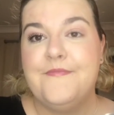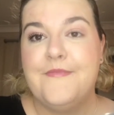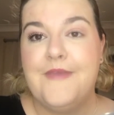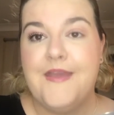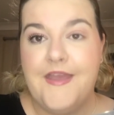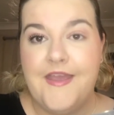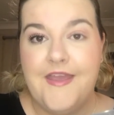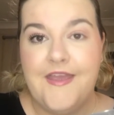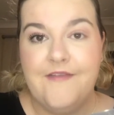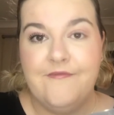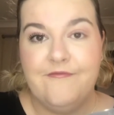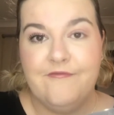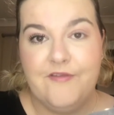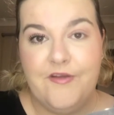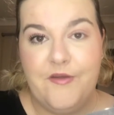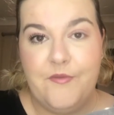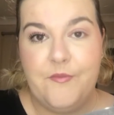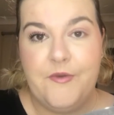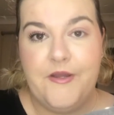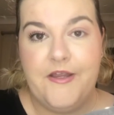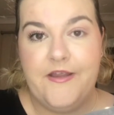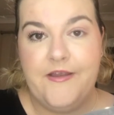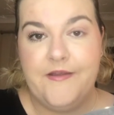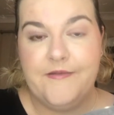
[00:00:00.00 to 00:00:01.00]

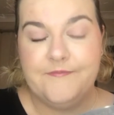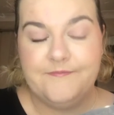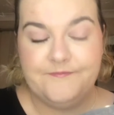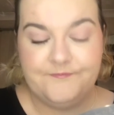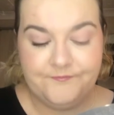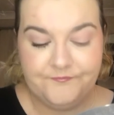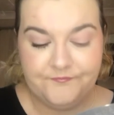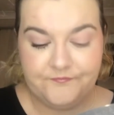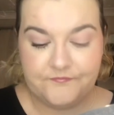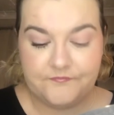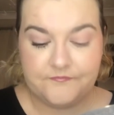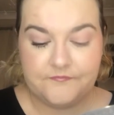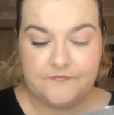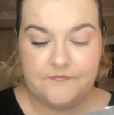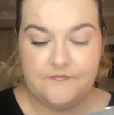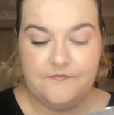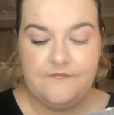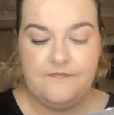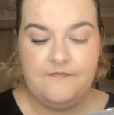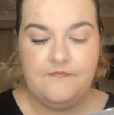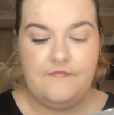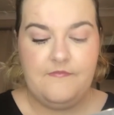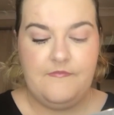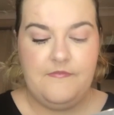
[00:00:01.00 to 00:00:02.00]
everywhere.
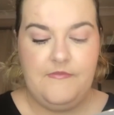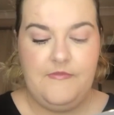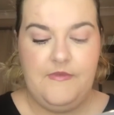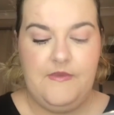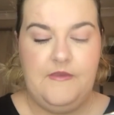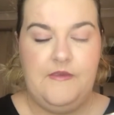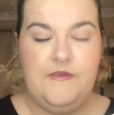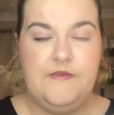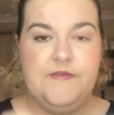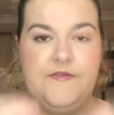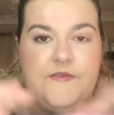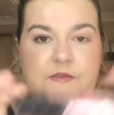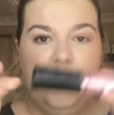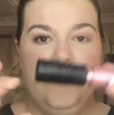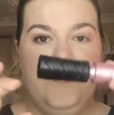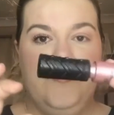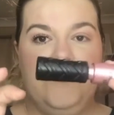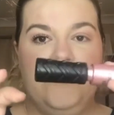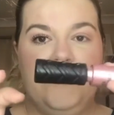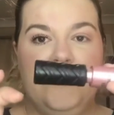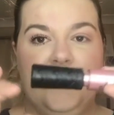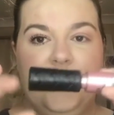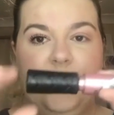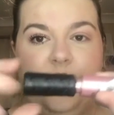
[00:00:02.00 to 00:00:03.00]
So
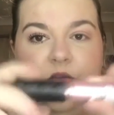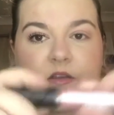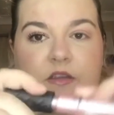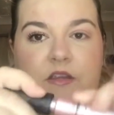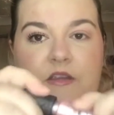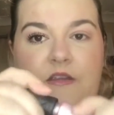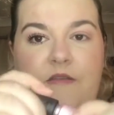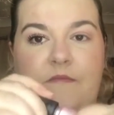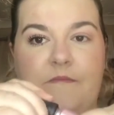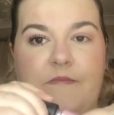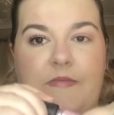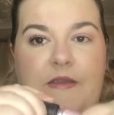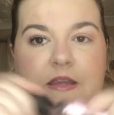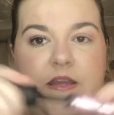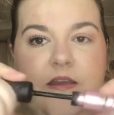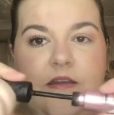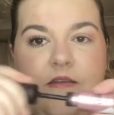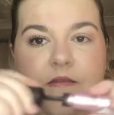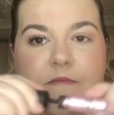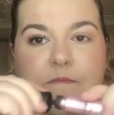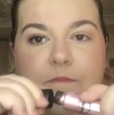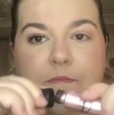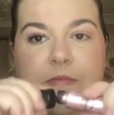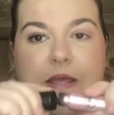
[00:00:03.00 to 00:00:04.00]
just going
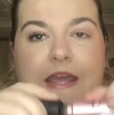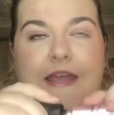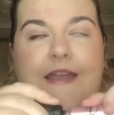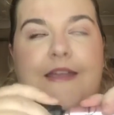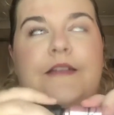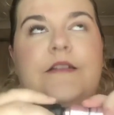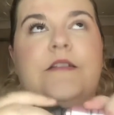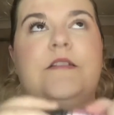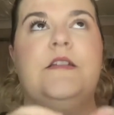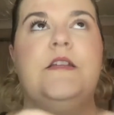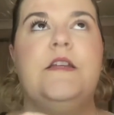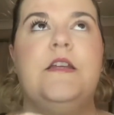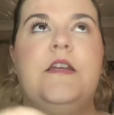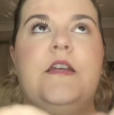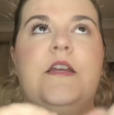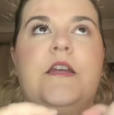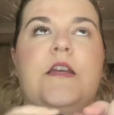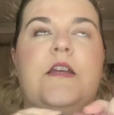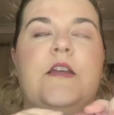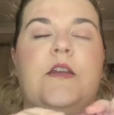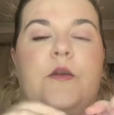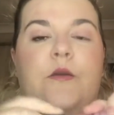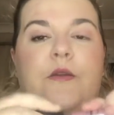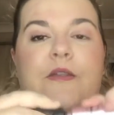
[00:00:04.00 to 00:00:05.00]
back
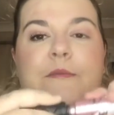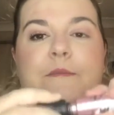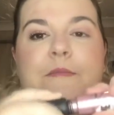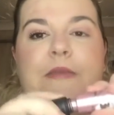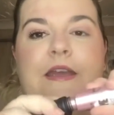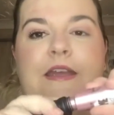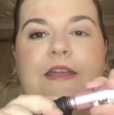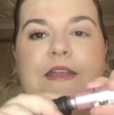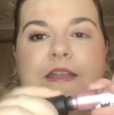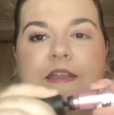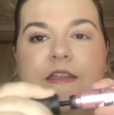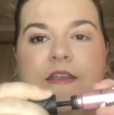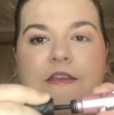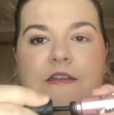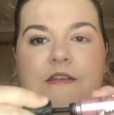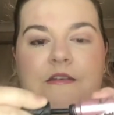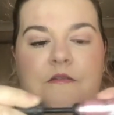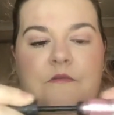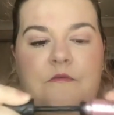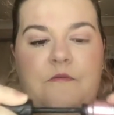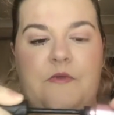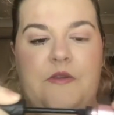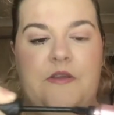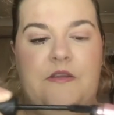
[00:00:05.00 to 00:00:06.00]

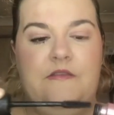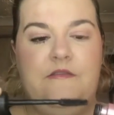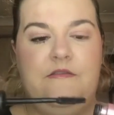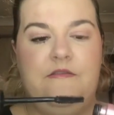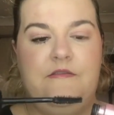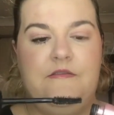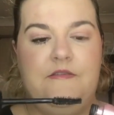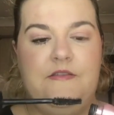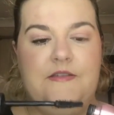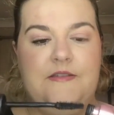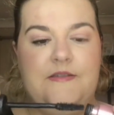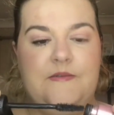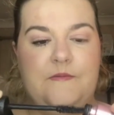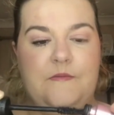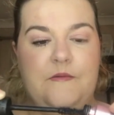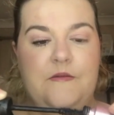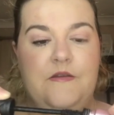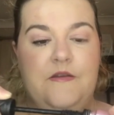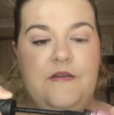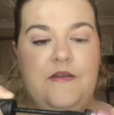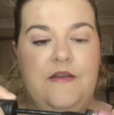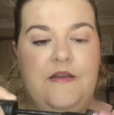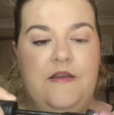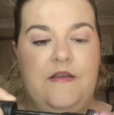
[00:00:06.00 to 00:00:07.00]
in with this
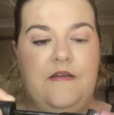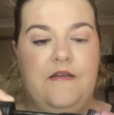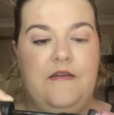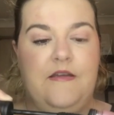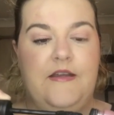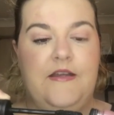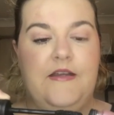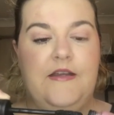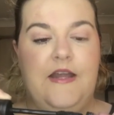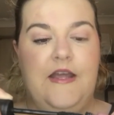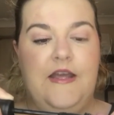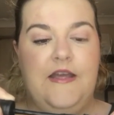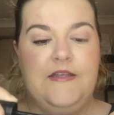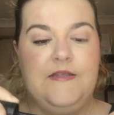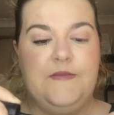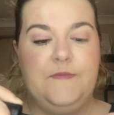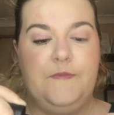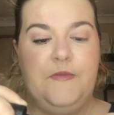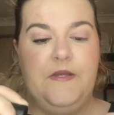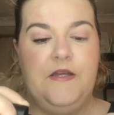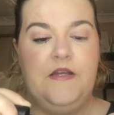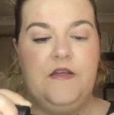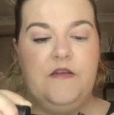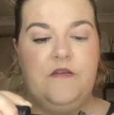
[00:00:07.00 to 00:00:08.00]
one. Now, it has
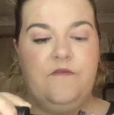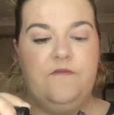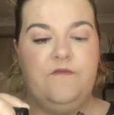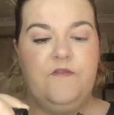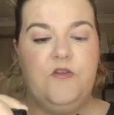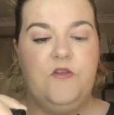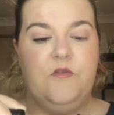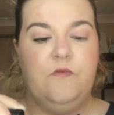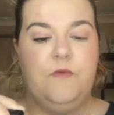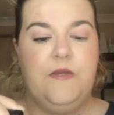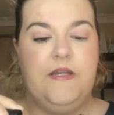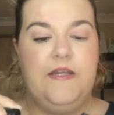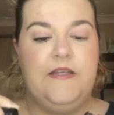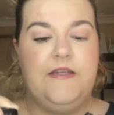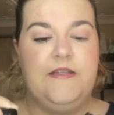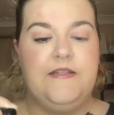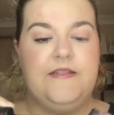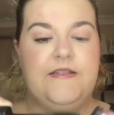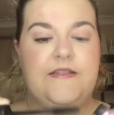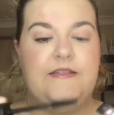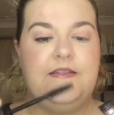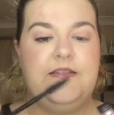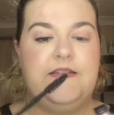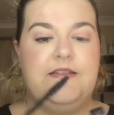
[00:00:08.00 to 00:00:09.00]
been a few
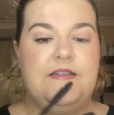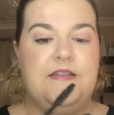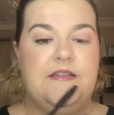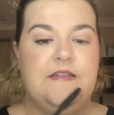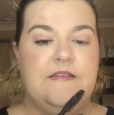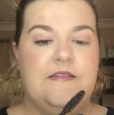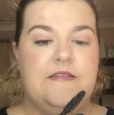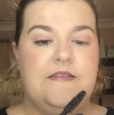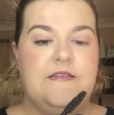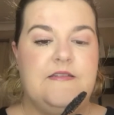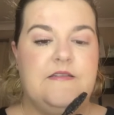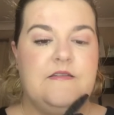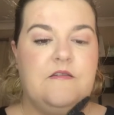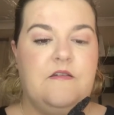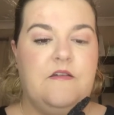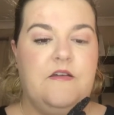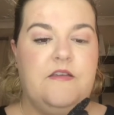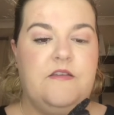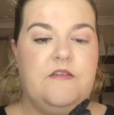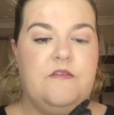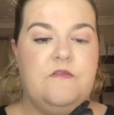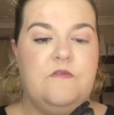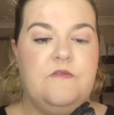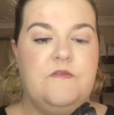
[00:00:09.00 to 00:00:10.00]
weeks since I
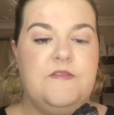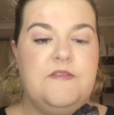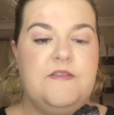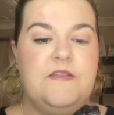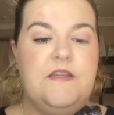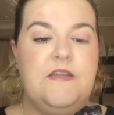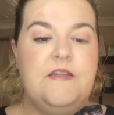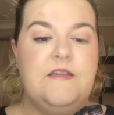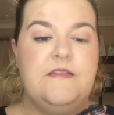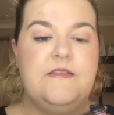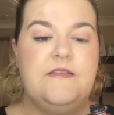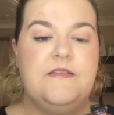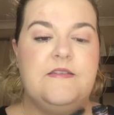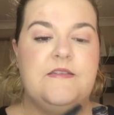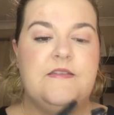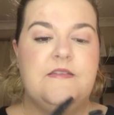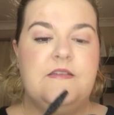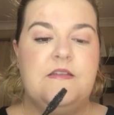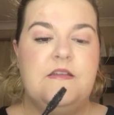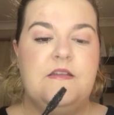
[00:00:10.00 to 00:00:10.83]
used this.